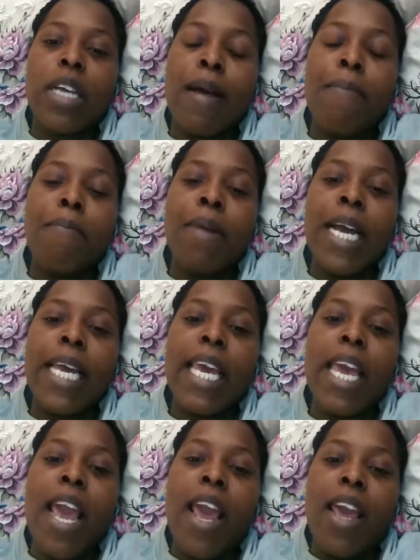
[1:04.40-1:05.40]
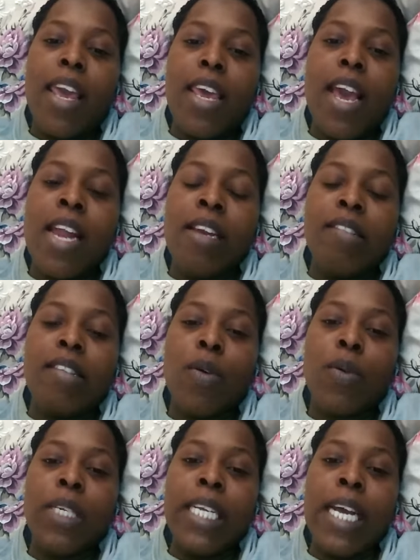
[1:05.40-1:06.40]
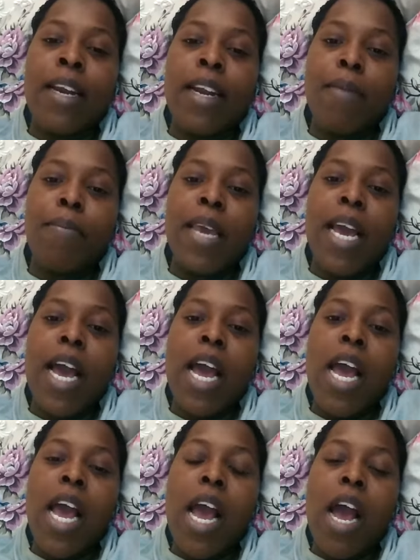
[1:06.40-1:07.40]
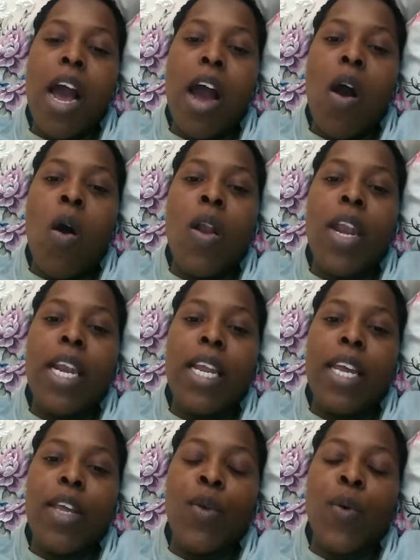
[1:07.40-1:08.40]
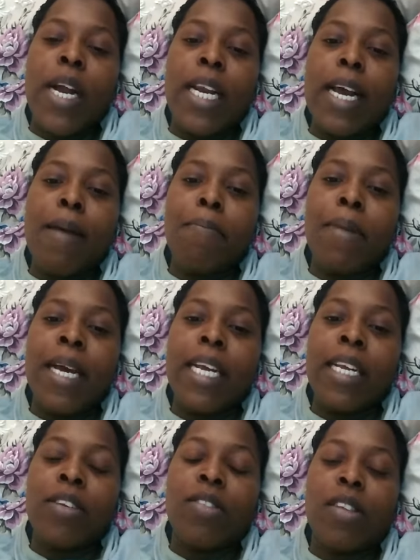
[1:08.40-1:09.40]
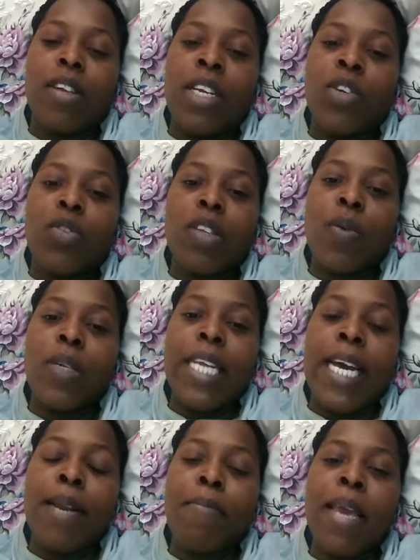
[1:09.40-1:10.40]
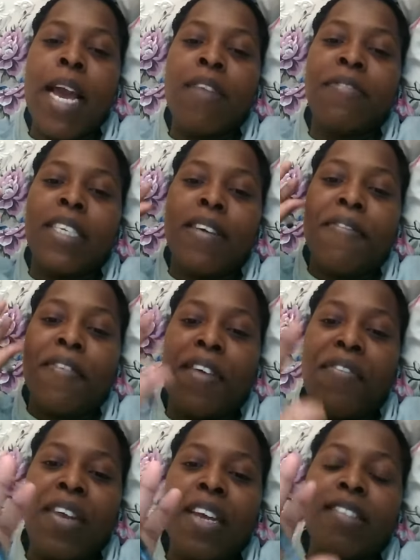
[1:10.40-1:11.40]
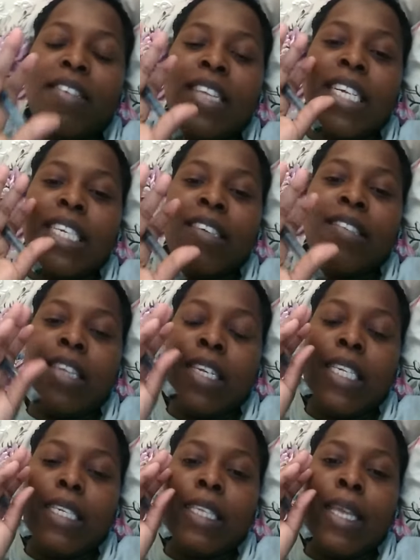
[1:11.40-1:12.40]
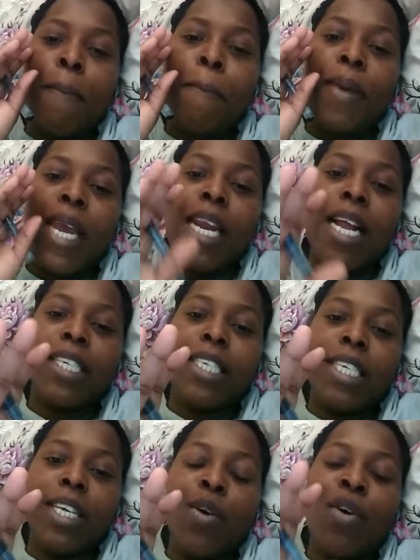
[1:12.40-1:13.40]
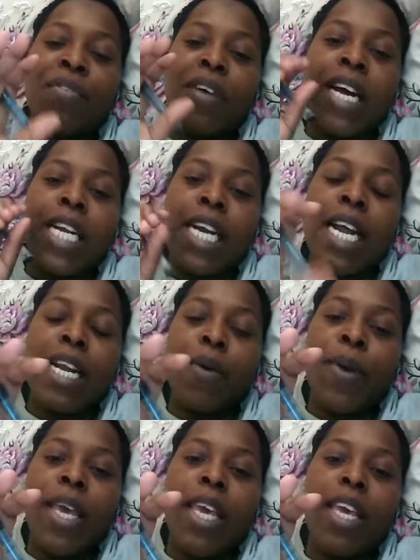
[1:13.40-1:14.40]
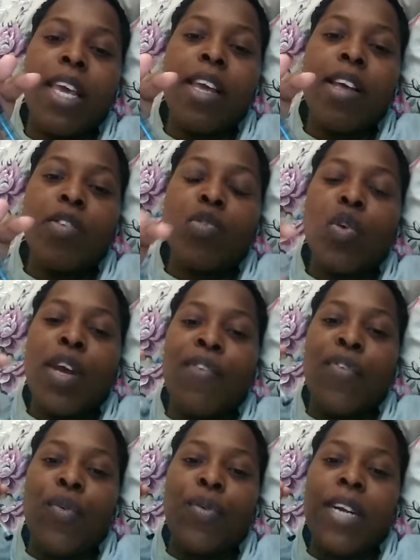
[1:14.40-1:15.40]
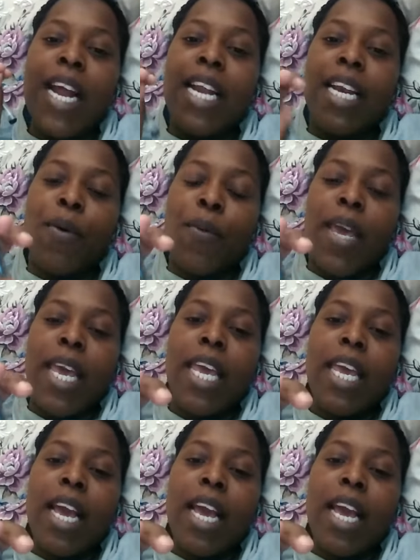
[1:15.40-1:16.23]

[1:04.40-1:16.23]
come back here in Saudi Arabia. Only you can come back into Saudi Arabia after 5 years. That is the penalty of a runaway. So if you run away,